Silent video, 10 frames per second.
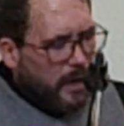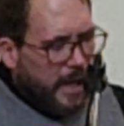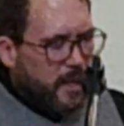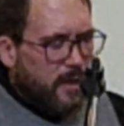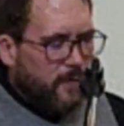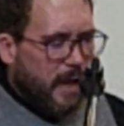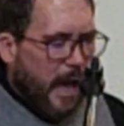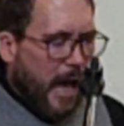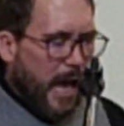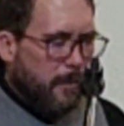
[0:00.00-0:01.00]
length of
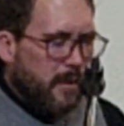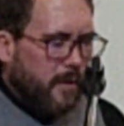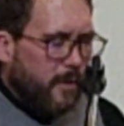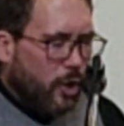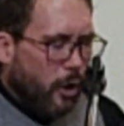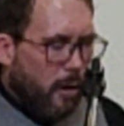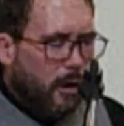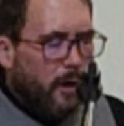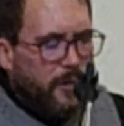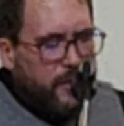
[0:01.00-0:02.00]
time that the
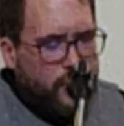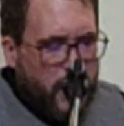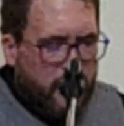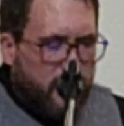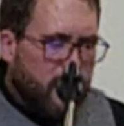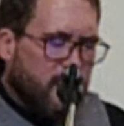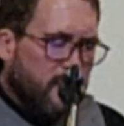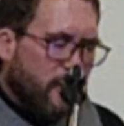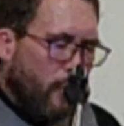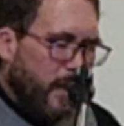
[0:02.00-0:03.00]
girl that Jesus
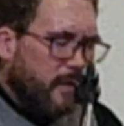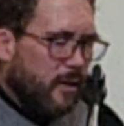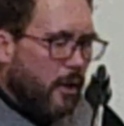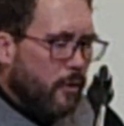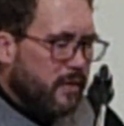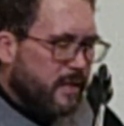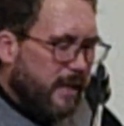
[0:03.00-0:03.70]
is going to go